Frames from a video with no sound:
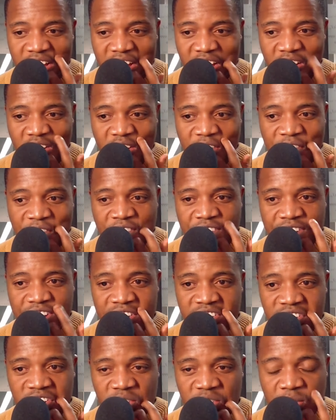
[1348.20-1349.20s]
of
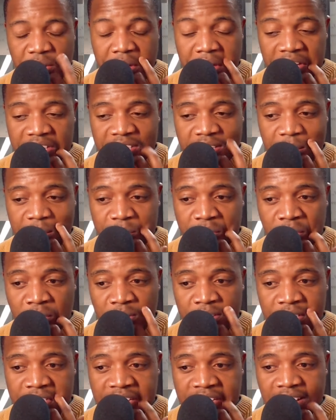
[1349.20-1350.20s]
finishing your exams
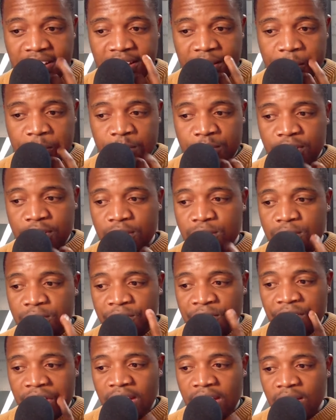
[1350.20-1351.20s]
on time. I'm trying to
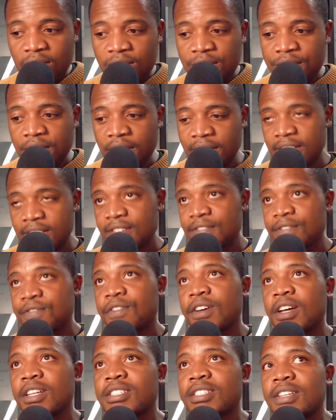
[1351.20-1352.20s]
figure out if I did
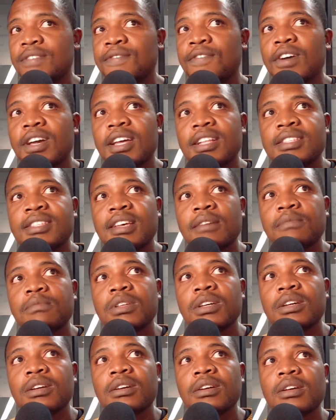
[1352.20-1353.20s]
forget
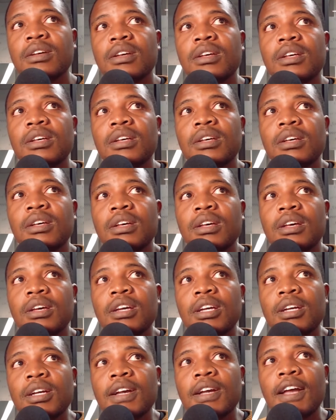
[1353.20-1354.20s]
something.
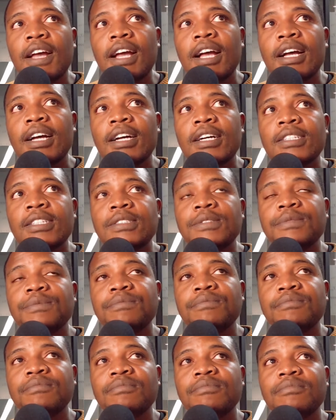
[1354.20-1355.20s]
You
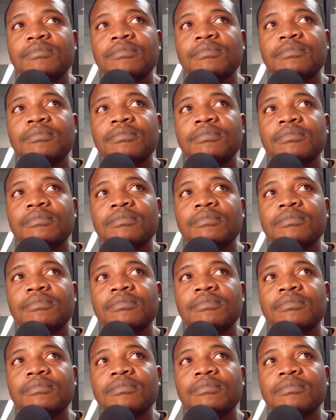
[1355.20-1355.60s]
know,